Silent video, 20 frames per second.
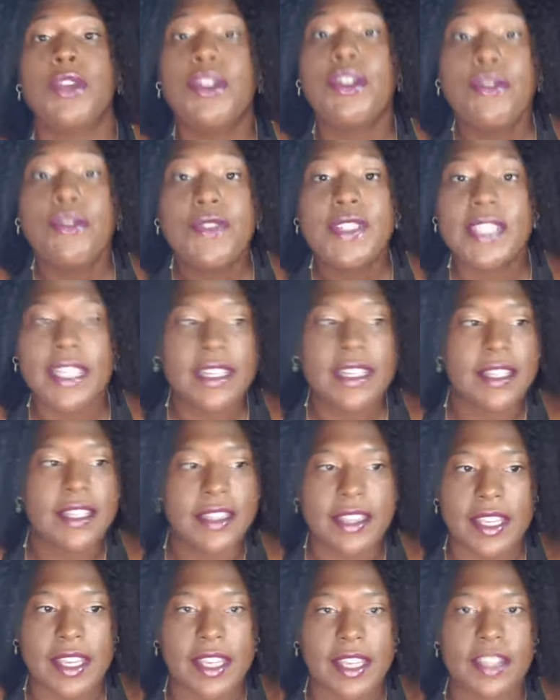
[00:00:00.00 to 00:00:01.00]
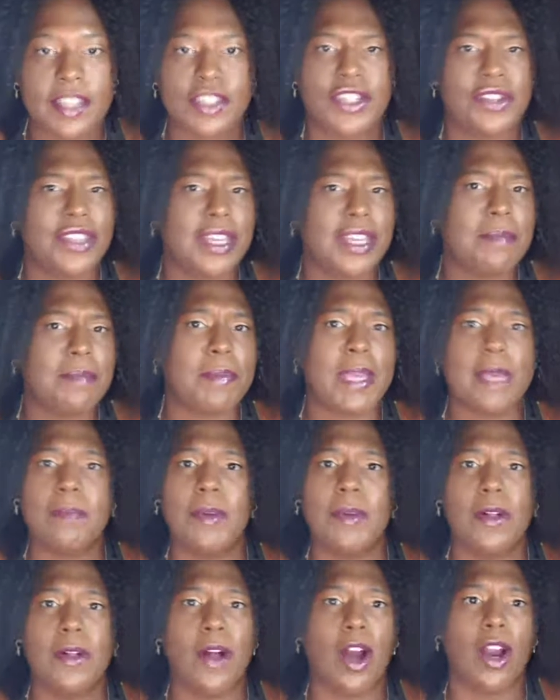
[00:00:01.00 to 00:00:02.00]
When you have stinking thinking, do you think
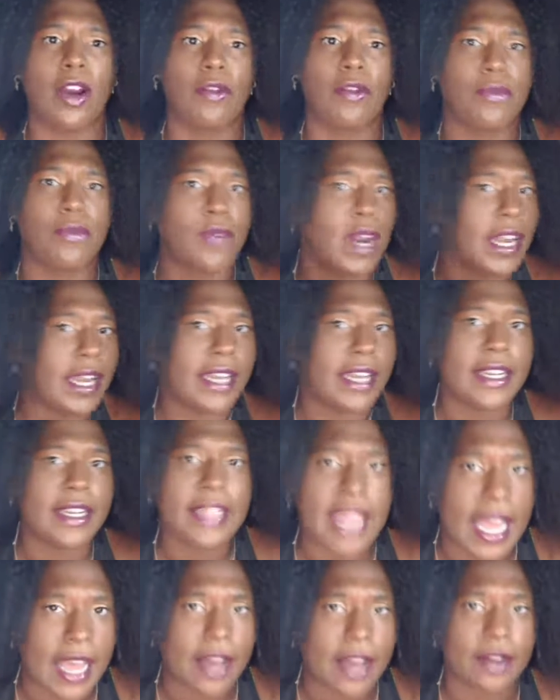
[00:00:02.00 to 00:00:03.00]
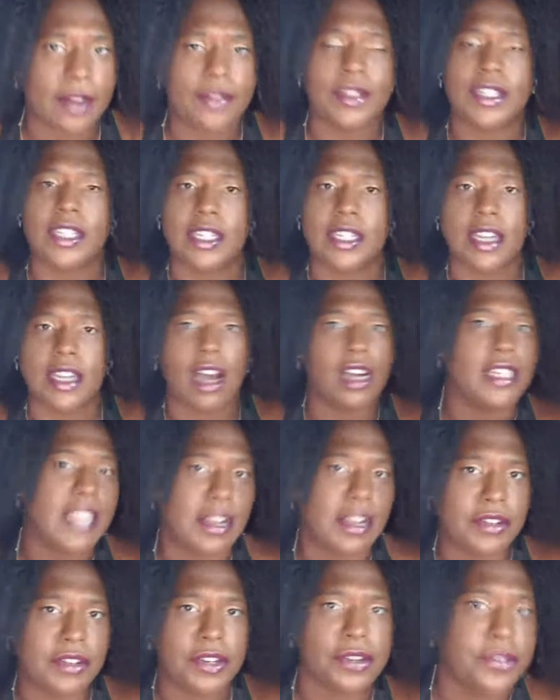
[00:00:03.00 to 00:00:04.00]
people are running down to knock
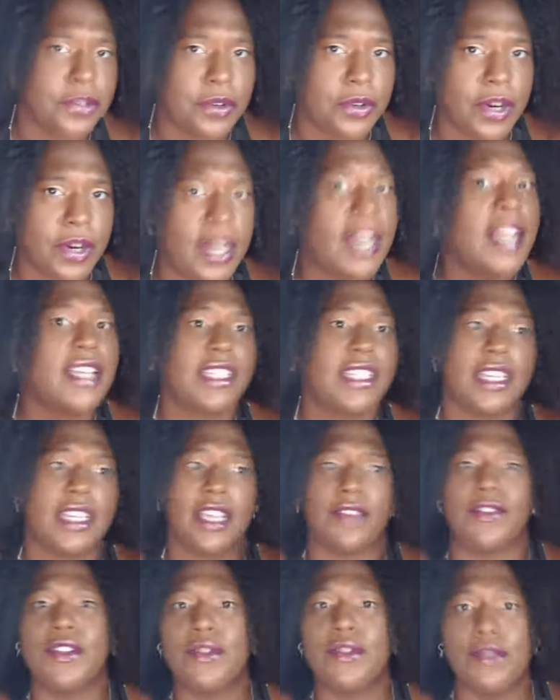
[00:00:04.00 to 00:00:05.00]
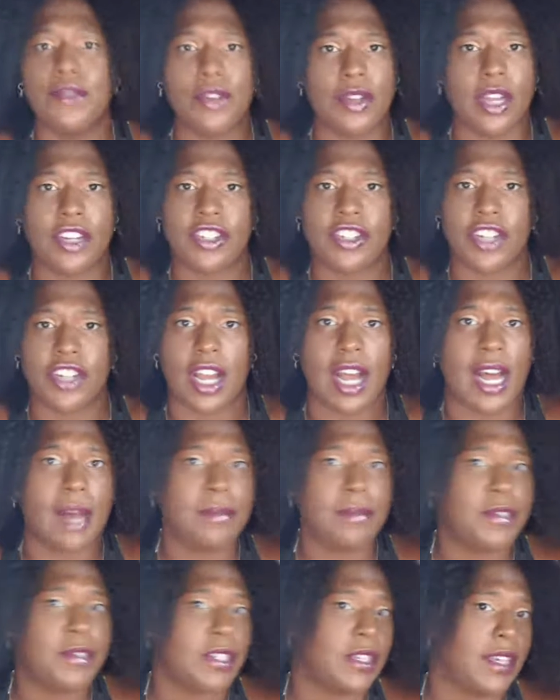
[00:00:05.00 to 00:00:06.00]
down your door, to give you a
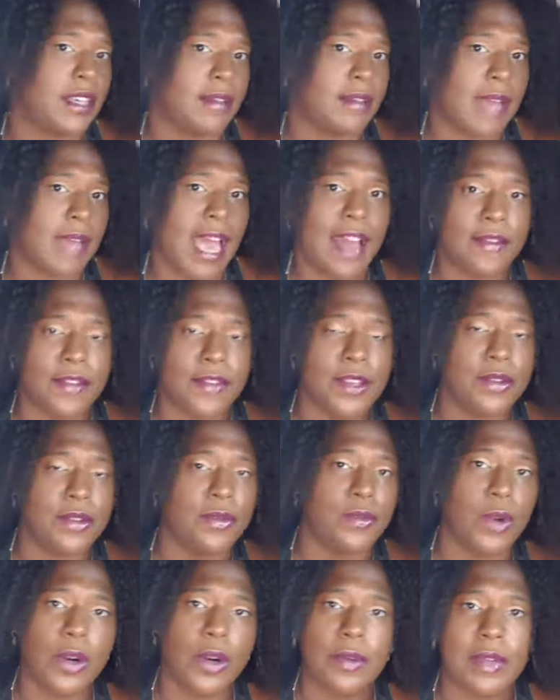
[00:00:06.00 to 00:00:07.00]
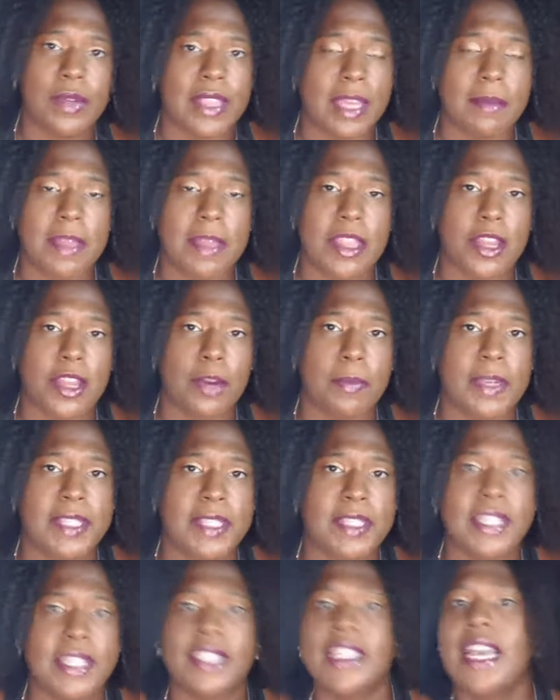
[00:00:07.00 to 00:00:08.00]
job, to have you work with them in their
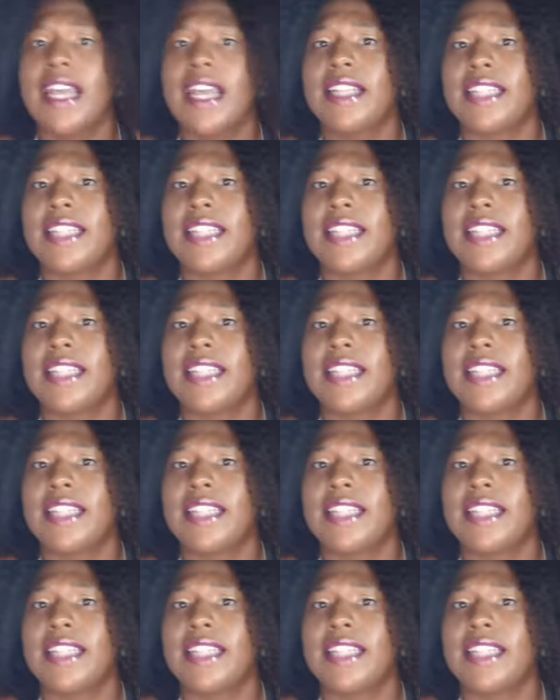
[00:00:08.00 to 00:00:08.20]
business,